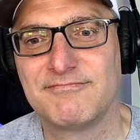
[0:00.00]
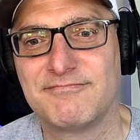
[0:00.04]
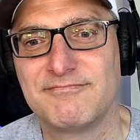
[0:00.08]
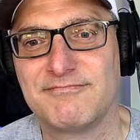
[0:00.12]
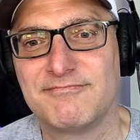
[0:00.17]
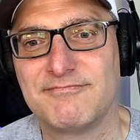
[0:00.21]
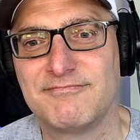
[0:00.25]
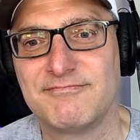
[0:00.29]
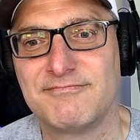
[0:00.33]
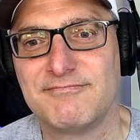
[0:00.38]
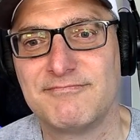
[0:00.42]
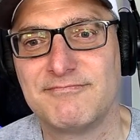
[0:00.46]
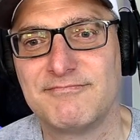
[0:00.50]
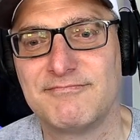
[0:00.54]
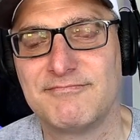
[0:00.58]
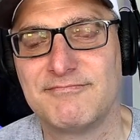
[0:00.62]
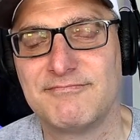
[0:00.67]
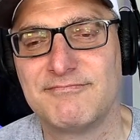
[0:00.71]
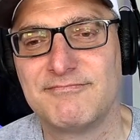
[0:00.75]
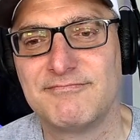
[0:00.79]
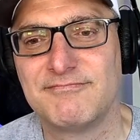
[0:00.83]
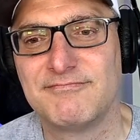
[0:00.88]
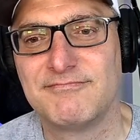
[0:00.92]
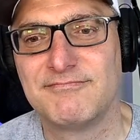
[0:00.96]

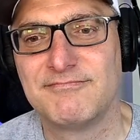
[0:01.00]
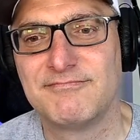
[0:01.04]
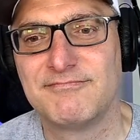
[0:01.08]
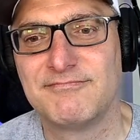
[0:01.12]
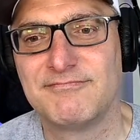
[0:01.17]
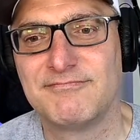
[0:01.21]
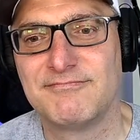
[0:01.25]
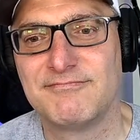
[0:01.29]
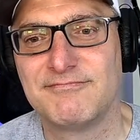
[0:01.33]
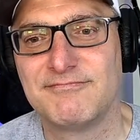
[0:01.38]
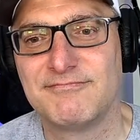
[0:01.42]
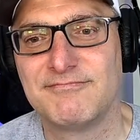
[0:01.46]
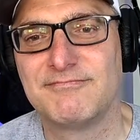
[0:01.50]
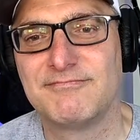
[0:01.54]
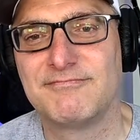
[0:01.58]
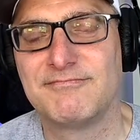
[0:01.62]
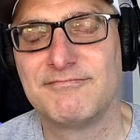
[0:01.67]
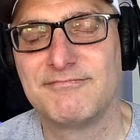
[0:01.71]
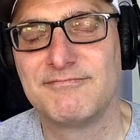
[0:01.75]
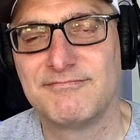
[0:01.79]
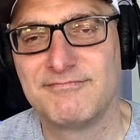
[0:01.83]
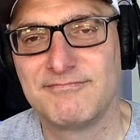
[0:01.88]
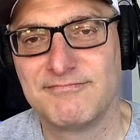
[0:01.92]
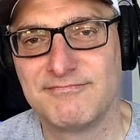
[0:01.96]

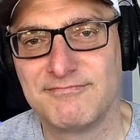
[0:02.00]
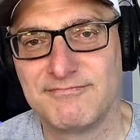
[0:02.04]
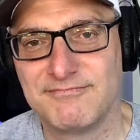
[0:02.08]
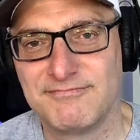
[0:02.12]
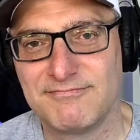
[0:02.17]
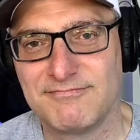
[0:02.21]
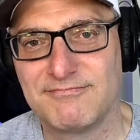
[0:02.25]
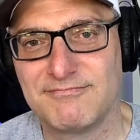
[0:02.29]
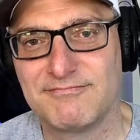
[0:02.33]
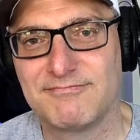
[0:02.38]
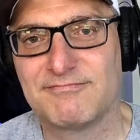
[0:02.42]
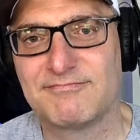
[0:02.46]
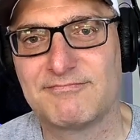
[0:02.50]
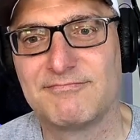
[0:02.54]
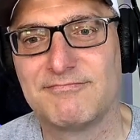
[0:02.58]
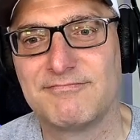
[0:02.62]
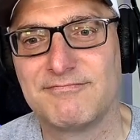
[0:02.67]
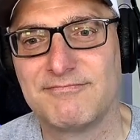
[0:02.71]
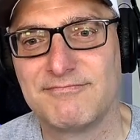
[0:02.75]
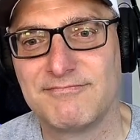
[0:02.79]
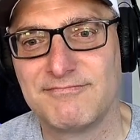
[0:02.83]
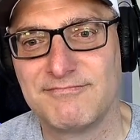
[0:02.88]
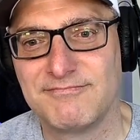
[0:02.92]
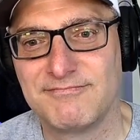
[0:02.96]

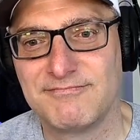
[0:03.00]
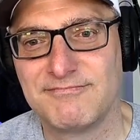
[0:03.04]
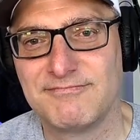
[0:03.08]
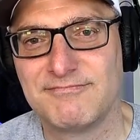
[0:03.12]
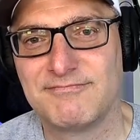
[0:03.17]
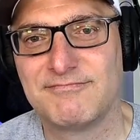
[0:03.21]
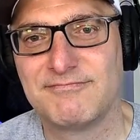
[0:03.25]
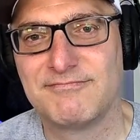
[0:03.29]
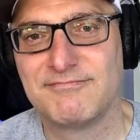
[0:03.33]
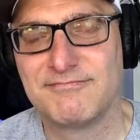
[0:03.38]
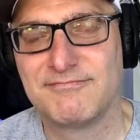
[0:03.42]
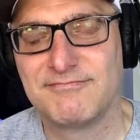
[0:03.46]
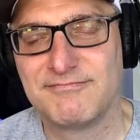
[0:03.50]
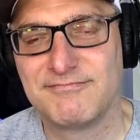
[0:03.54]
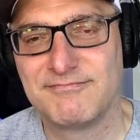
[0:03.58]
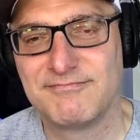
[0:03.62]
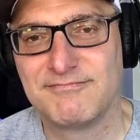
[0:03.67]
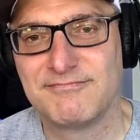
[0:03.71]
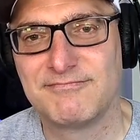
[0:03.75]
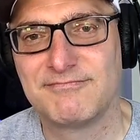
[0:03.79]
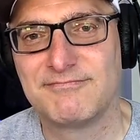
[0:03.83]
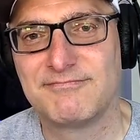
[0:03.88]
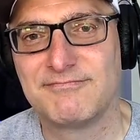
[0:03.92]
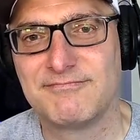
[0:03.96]

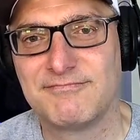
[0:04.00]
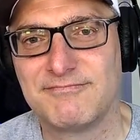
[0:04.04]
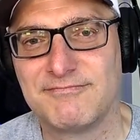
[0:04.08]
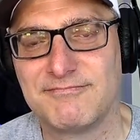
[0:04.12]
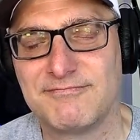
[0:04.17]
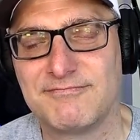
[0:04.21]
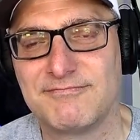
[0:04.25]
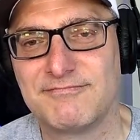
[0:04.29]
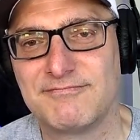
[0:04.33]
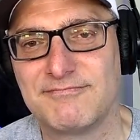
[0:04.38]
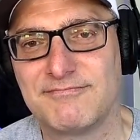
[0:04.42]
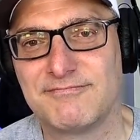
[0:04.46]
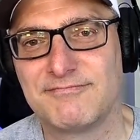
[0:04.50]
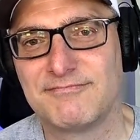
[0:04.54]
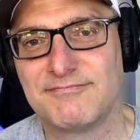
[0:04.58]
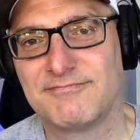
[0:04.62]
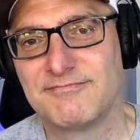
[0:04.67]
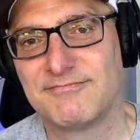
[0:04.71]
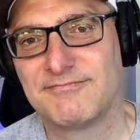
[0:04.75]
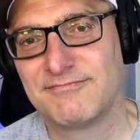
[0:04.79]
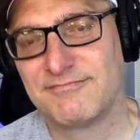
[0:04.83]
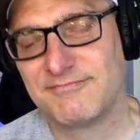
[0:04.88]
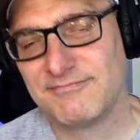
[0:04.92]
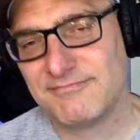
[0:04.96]

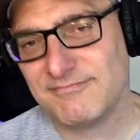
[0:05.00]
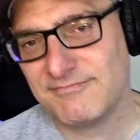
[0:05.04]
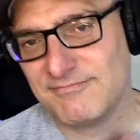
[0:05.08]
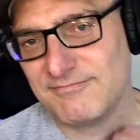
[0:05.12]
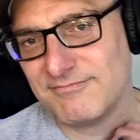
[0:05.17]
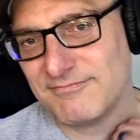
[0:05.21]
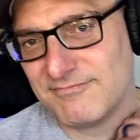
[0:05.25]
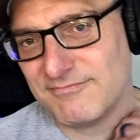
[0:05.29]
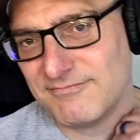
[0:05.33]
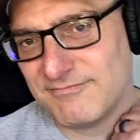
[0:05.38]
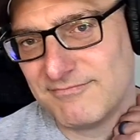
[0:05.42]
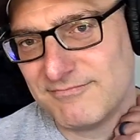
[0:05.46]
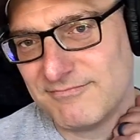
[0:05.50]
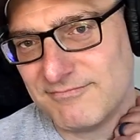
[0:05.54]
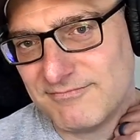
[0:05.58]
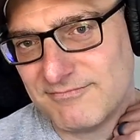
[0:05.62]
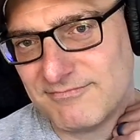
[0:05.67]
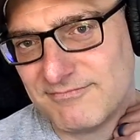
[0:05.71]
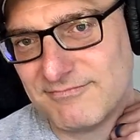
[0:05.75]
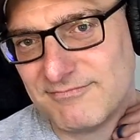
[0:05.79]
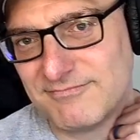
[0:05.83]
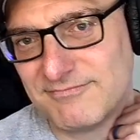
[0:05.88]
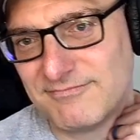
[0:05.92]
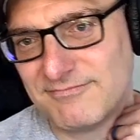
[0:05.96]

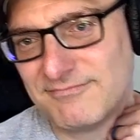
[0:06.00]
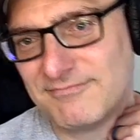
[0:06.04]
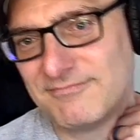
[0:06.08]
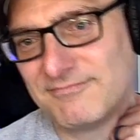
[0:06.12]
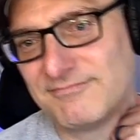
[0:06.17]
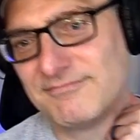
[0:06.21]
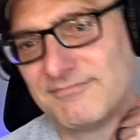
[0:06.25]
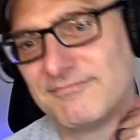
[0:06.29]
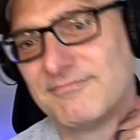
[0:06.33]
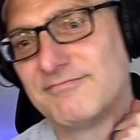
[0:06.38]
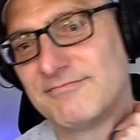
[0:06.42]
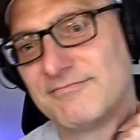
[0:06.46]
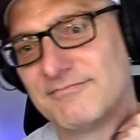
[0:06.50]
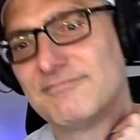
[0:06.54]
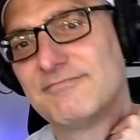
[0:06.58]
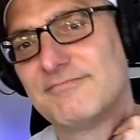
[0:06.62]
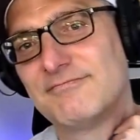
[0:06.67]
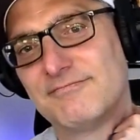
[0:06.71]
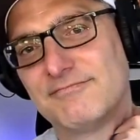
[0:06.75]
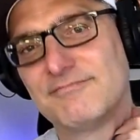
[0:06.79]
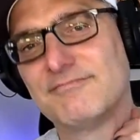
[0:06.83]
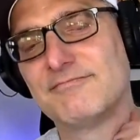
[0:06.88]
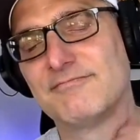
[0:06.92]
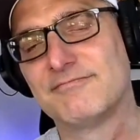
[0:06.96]

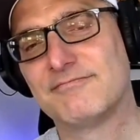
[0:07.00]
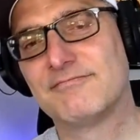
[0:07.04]
(not speaking)